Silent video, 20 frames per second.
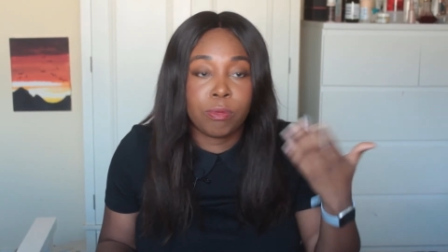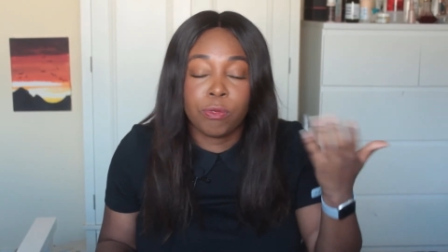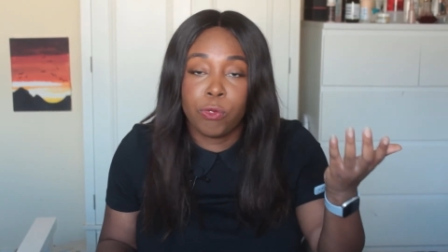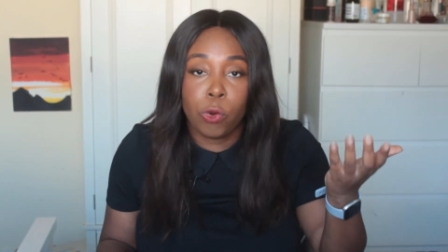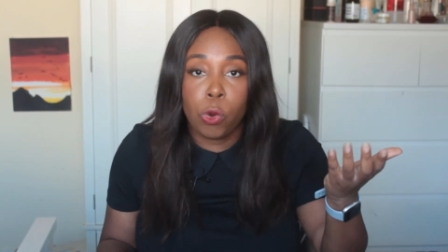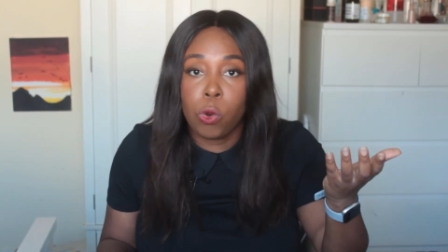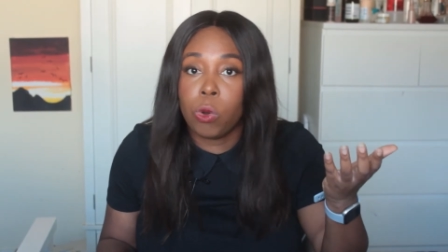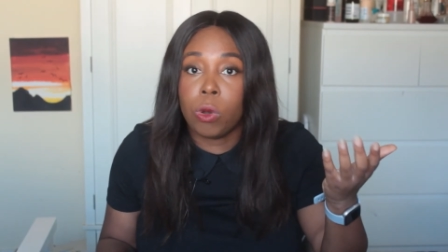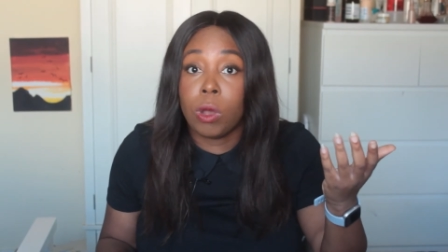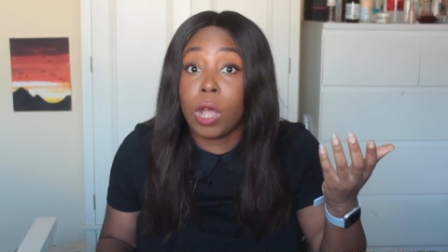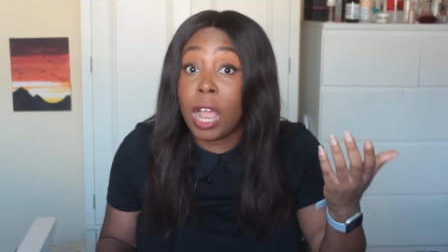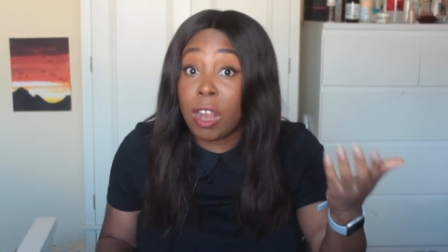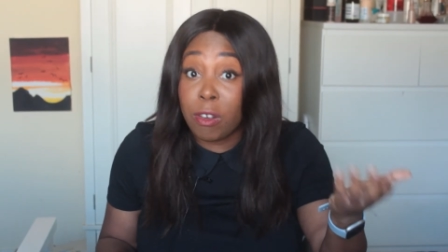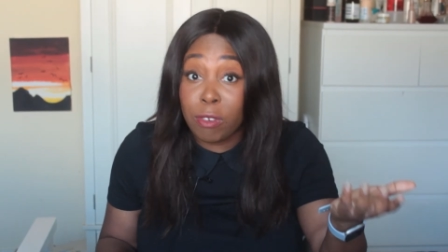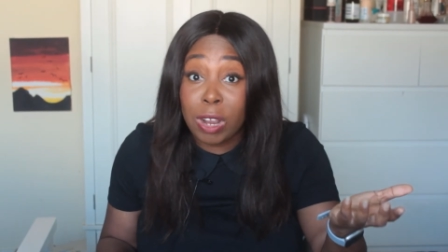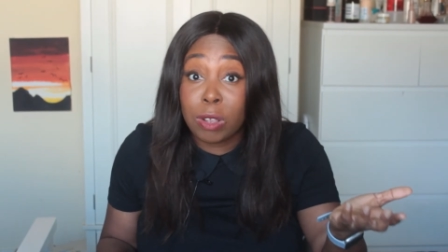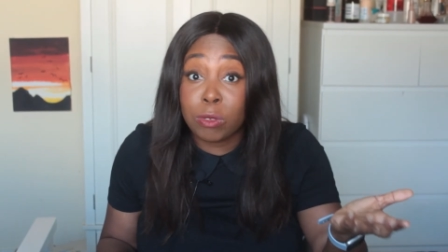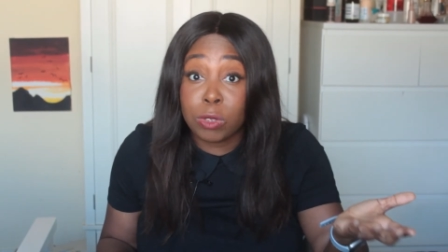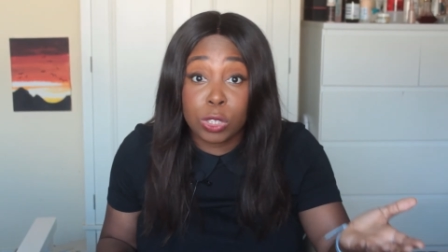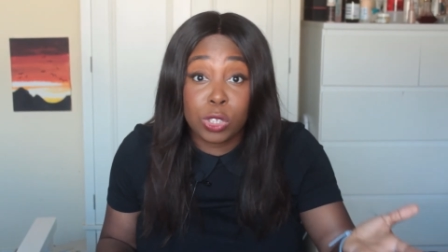for
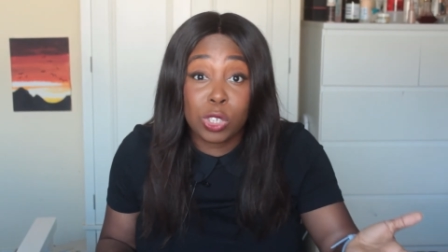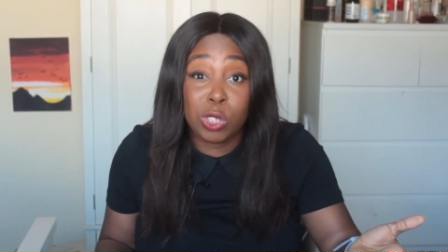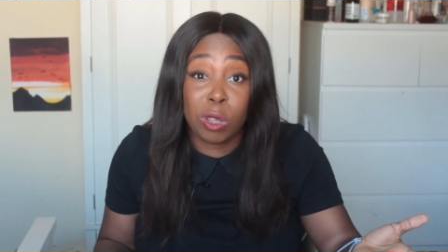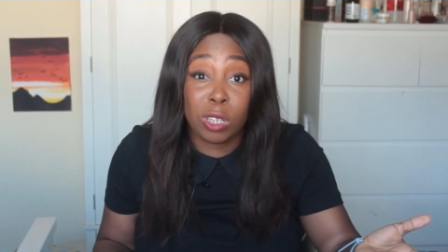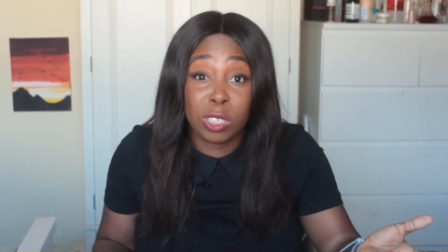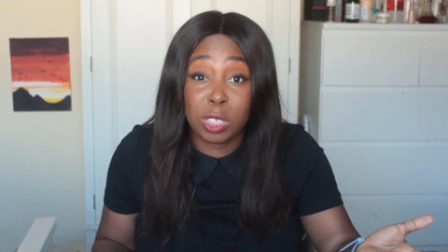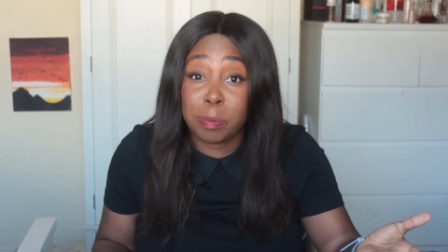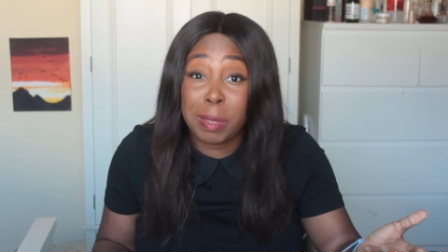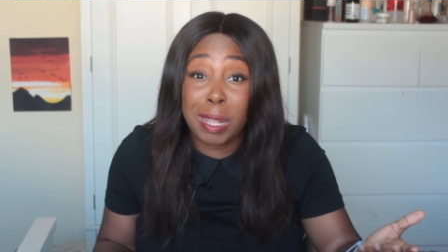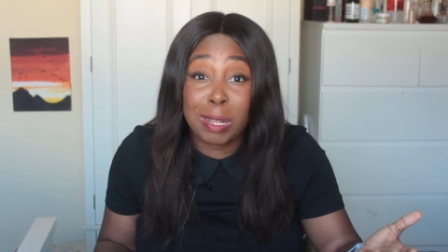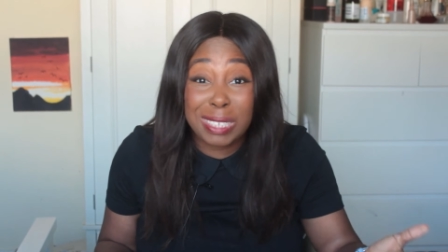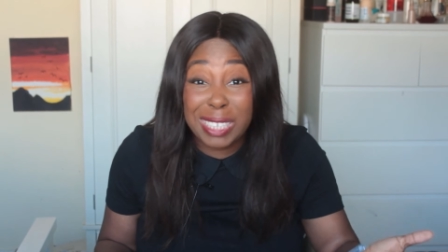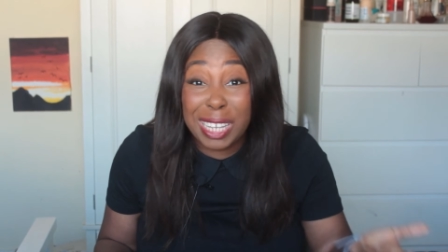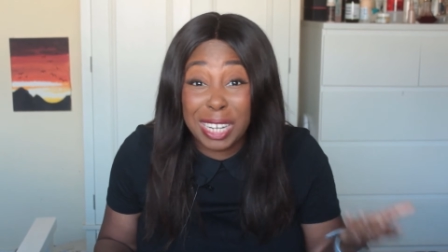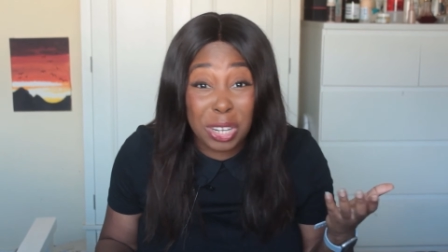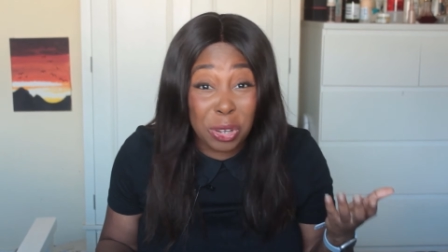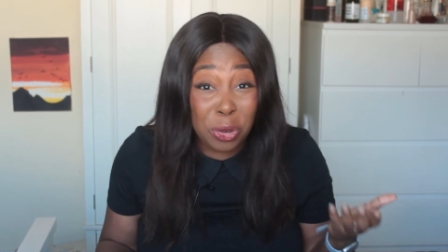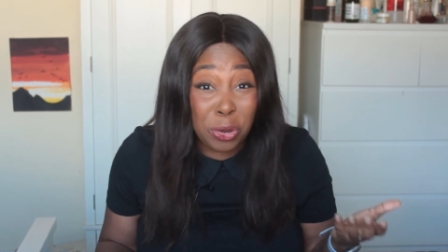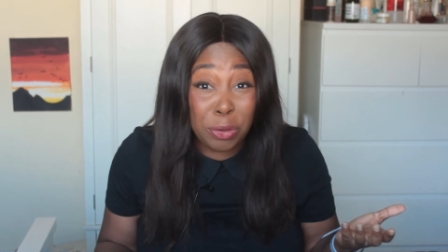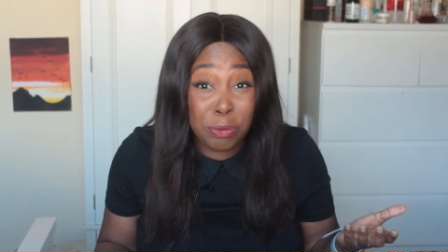around the £200 that
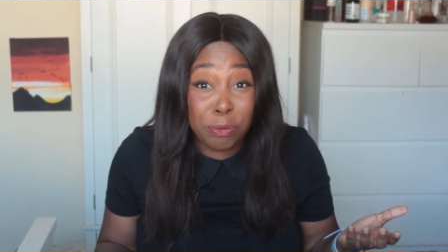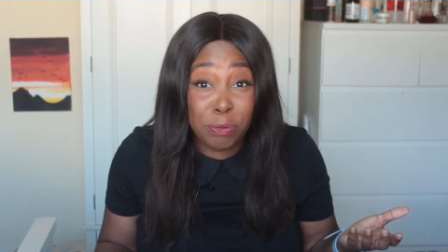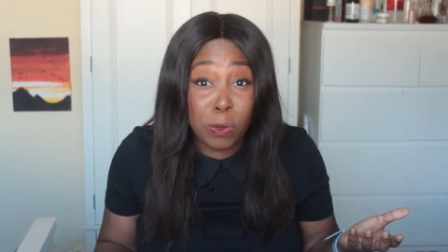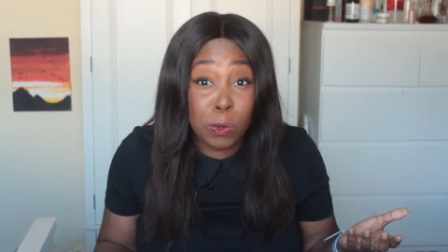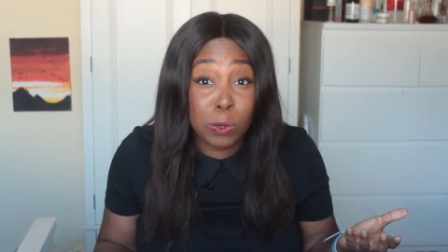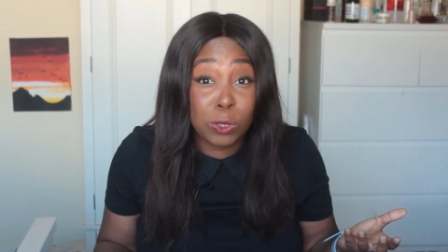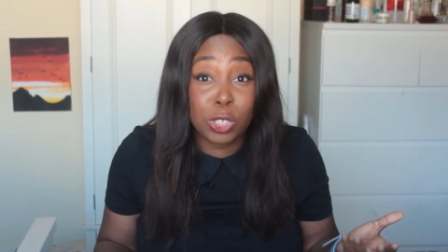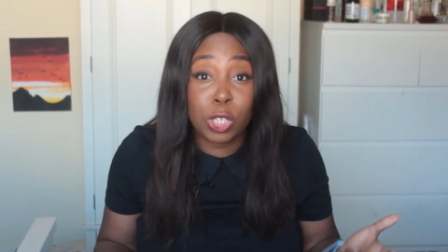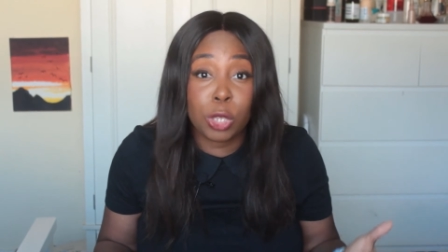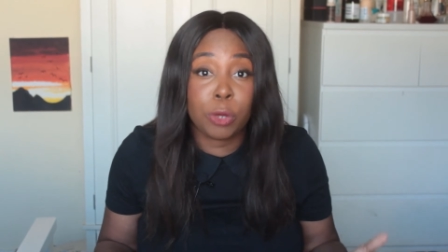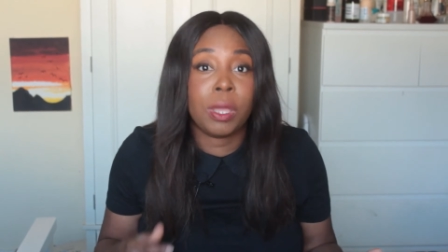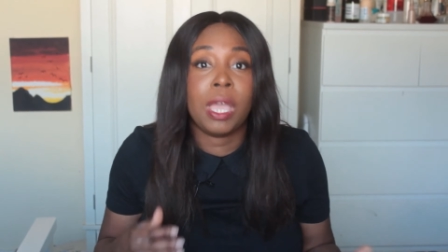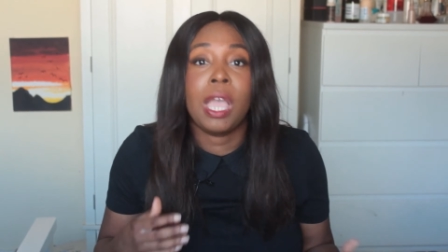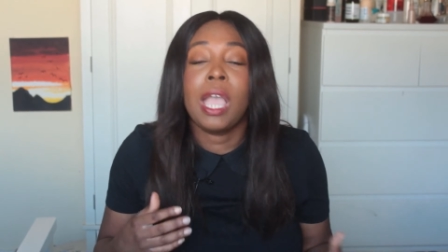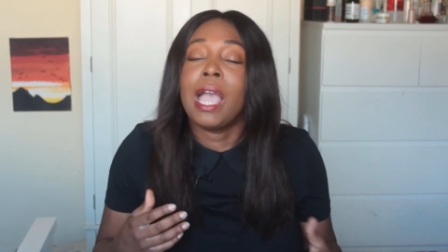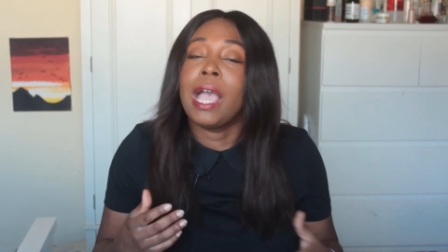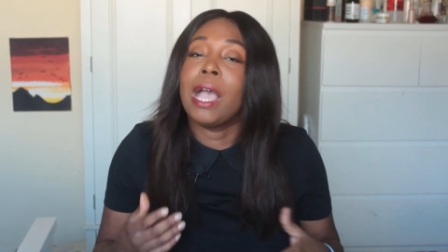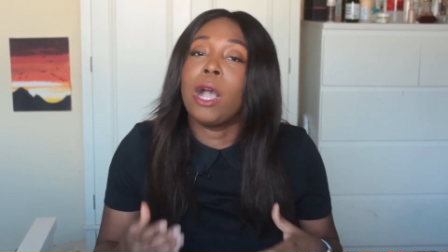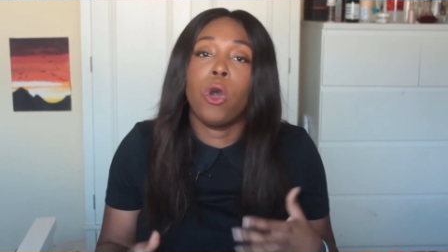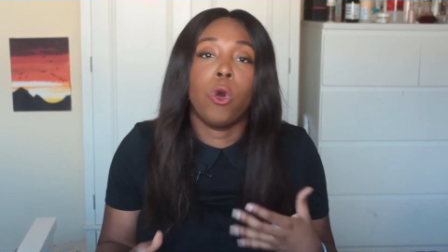I got it for, so
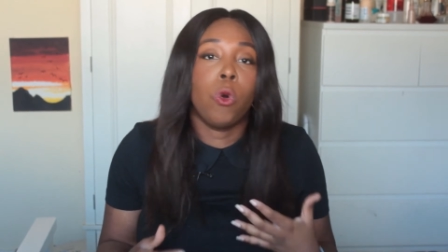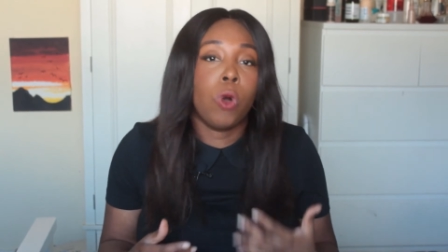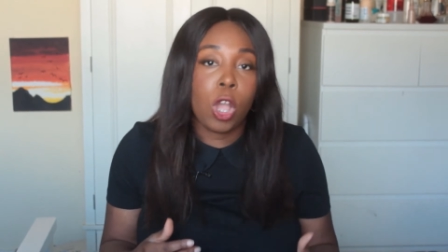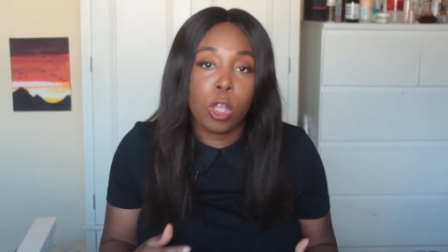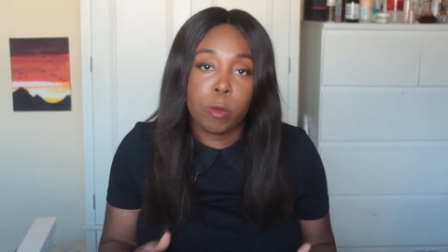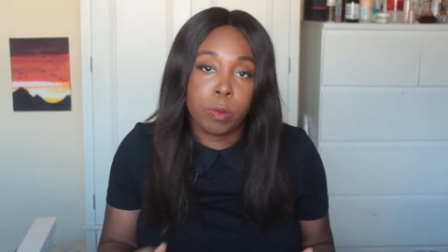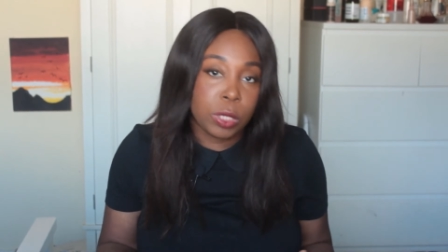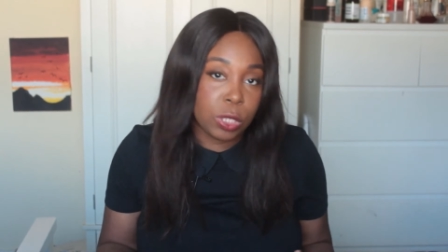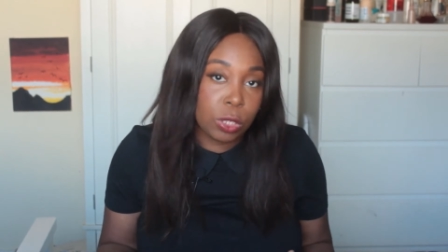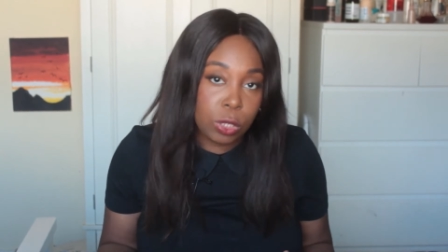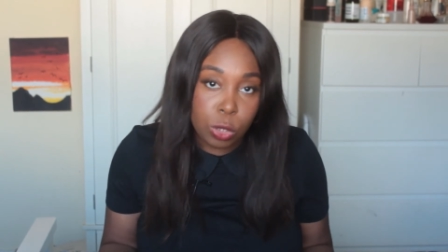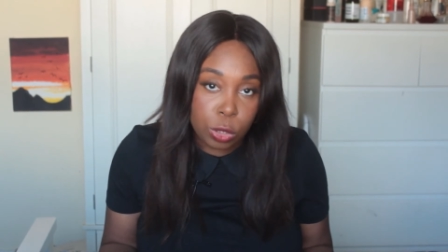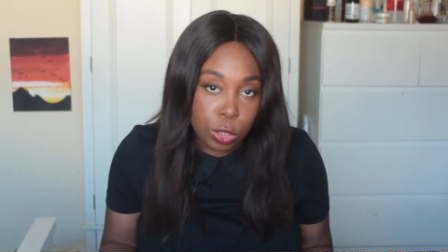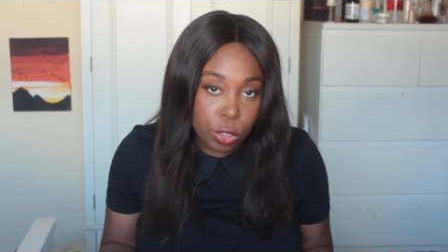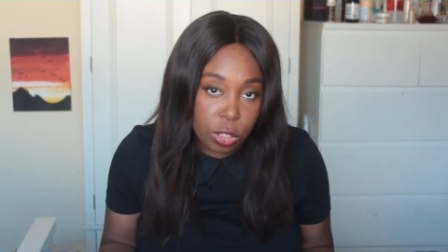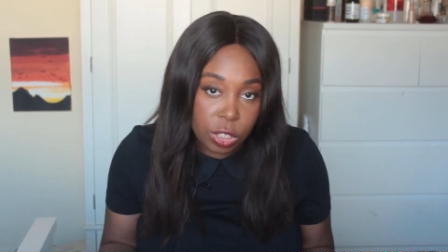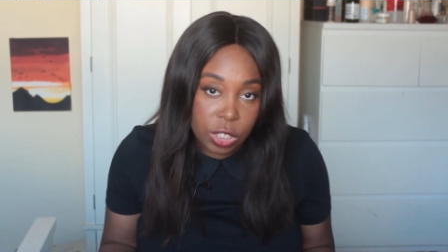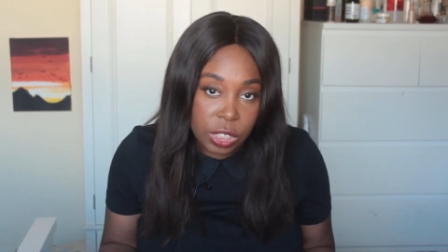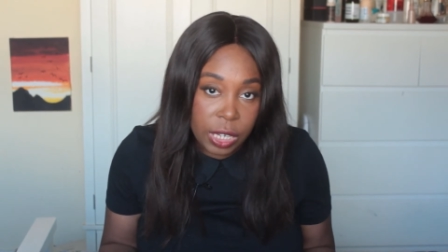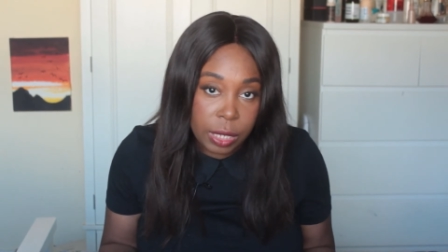all hope isn't lost
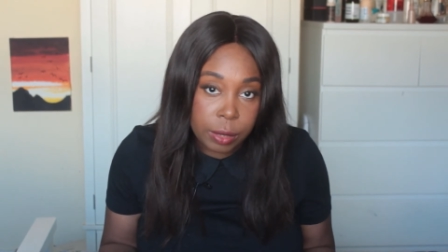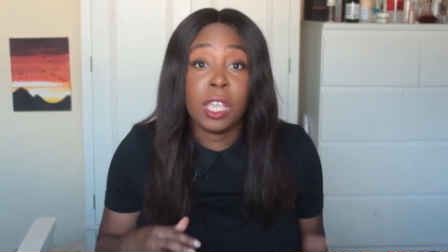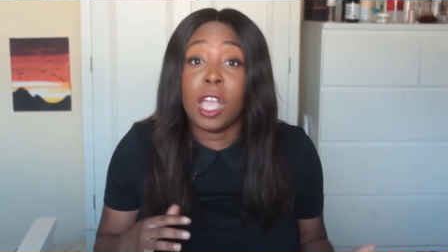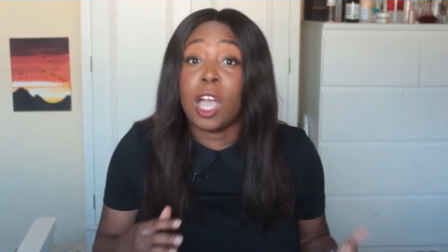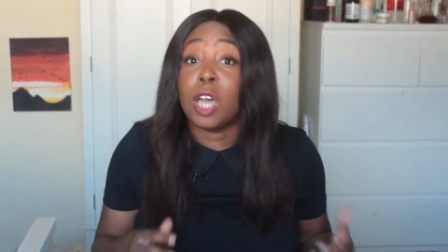just yet.